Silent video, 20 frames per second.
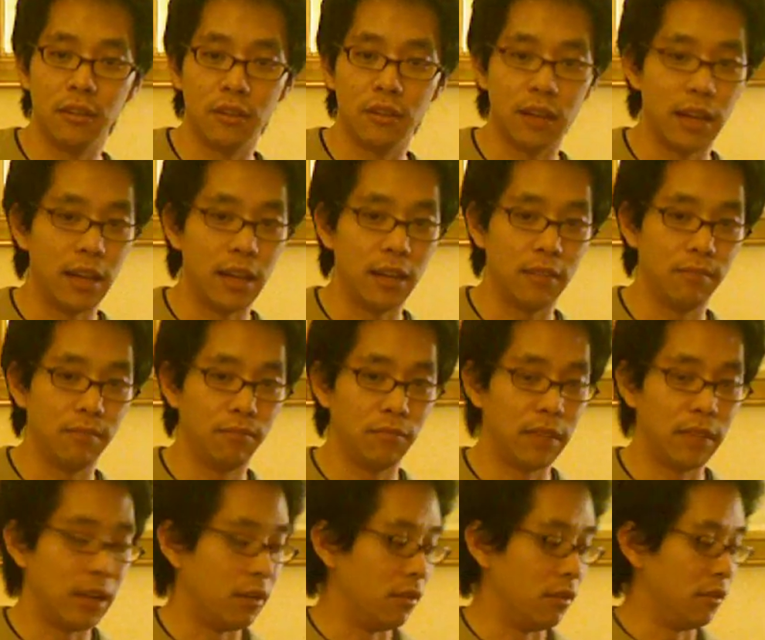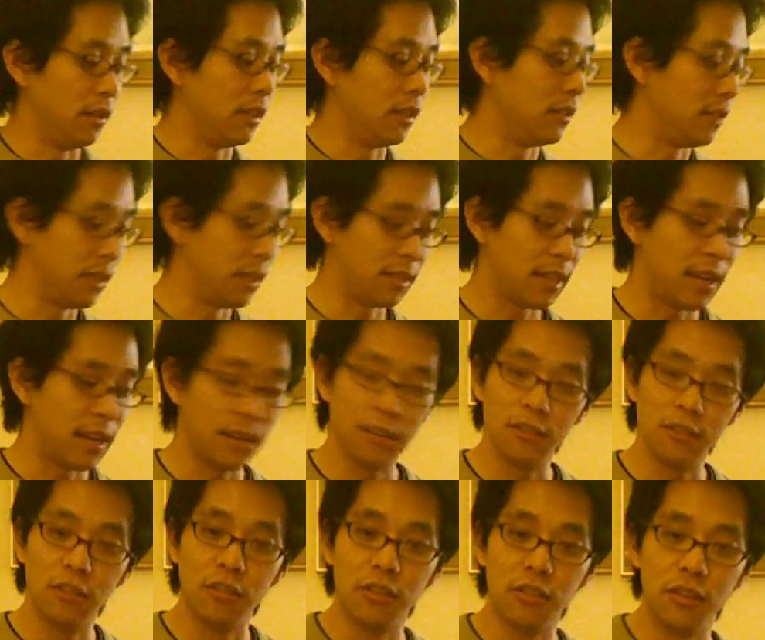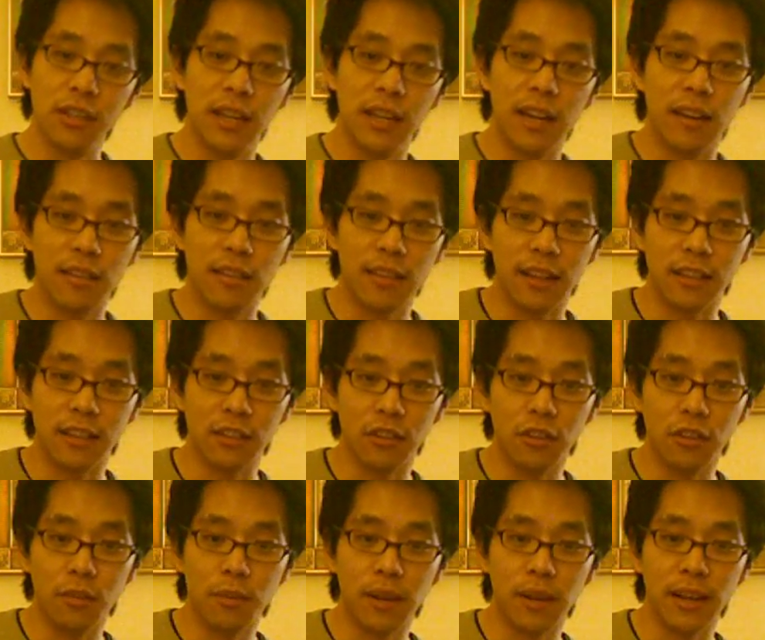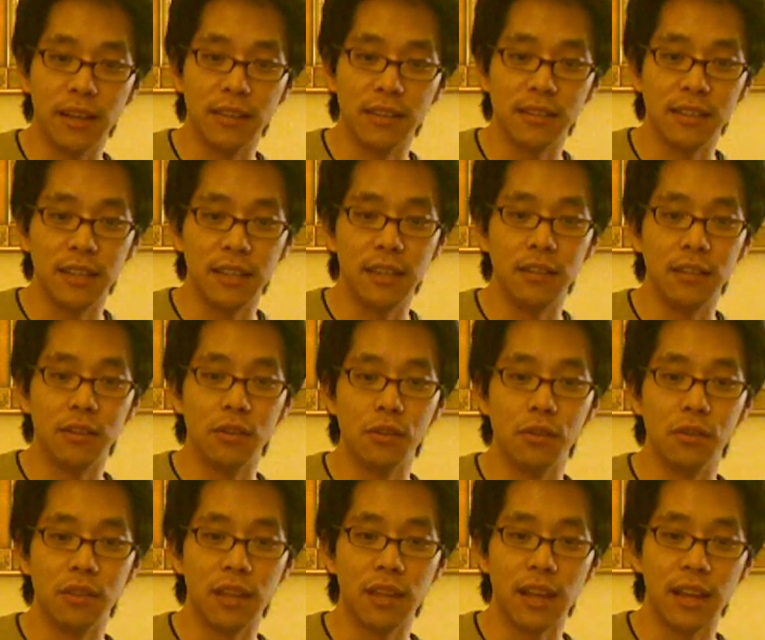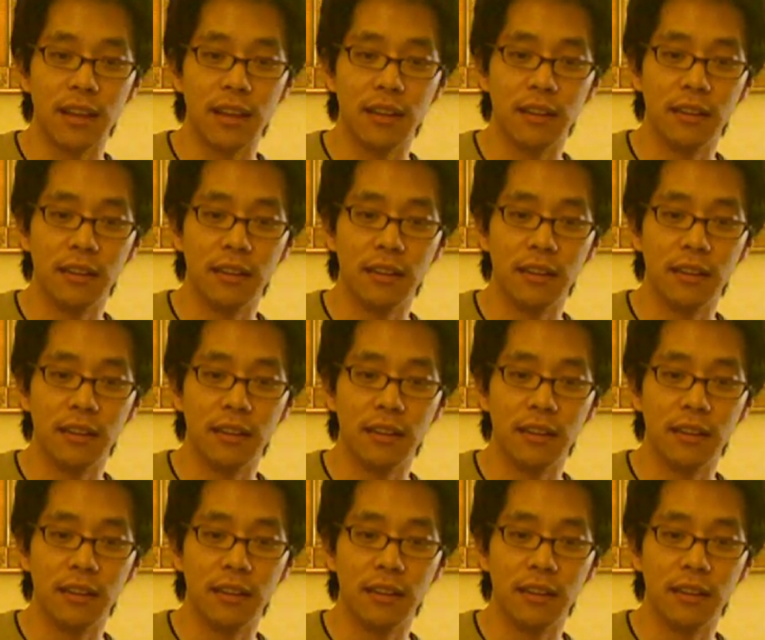Okay, now this hand is not doing anything, so you're playing a C chord there.